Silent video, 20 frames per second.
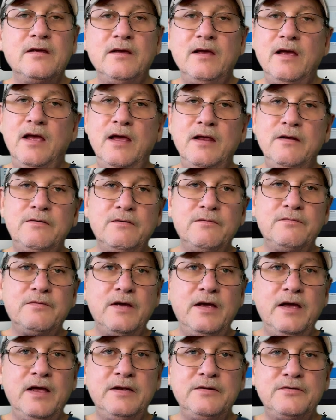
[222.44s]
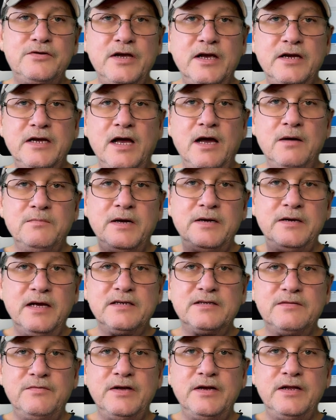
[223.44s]
And check out my
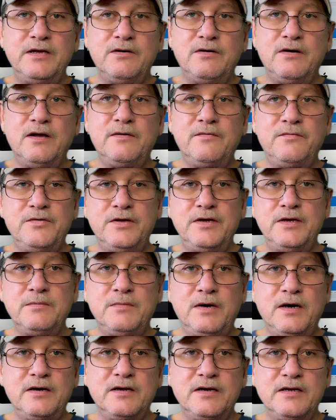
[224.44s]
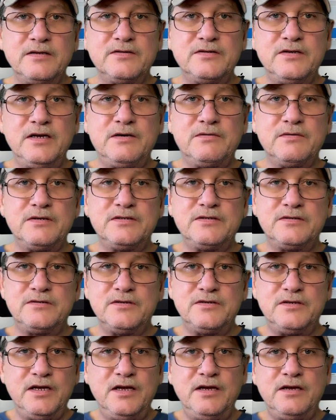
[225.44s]
next video on affiliate marketing, secrets
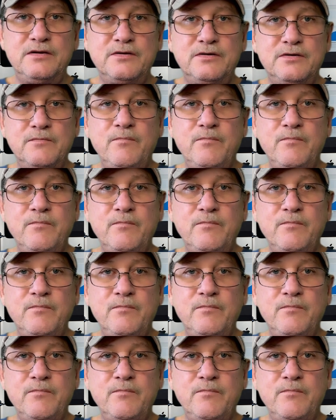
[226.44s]
to take